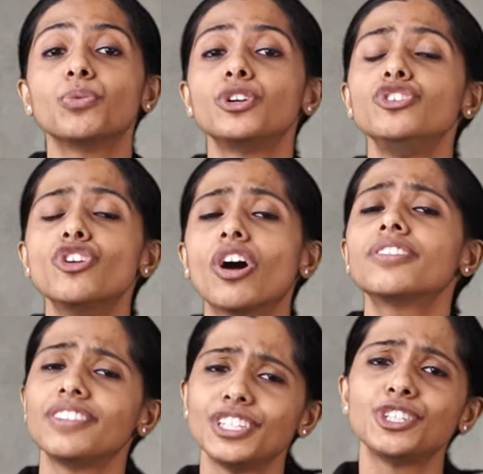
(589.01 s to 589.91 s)
you would
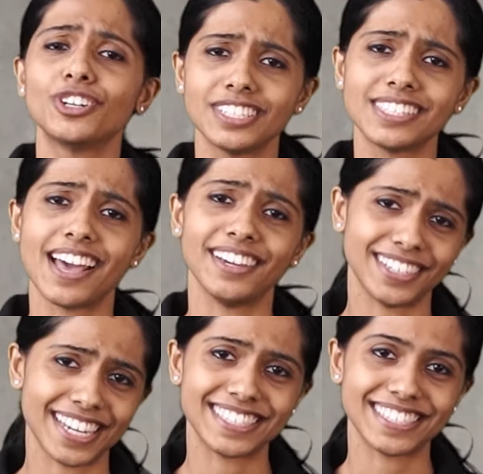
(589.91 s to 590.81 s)
not reach your
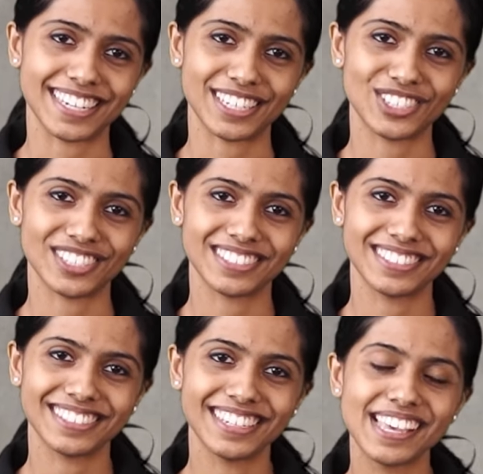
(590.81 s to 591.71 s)
desired destination.
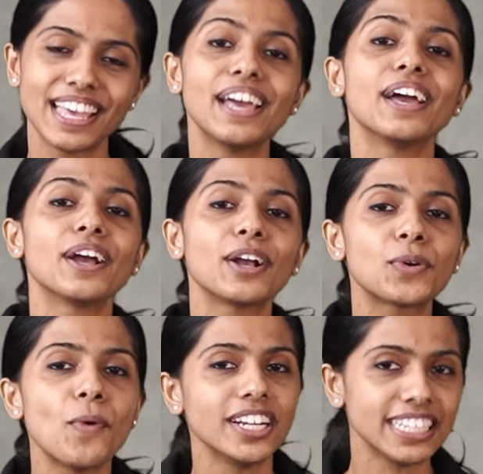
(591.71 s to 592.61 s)

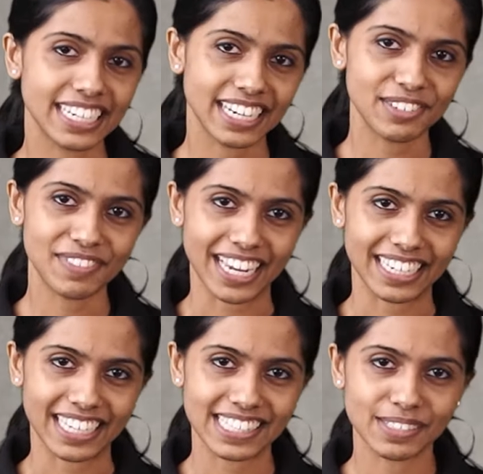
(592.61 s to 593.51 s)
Quantitative
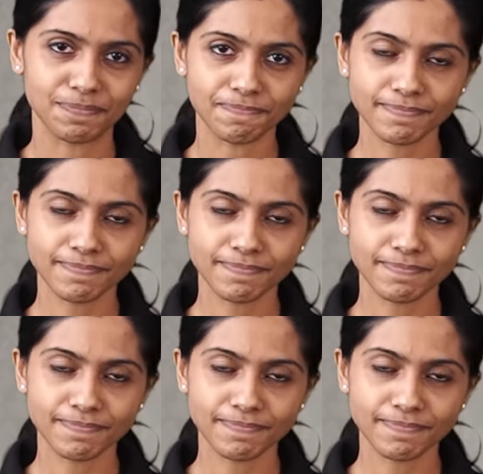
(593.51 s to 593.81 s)
techniques.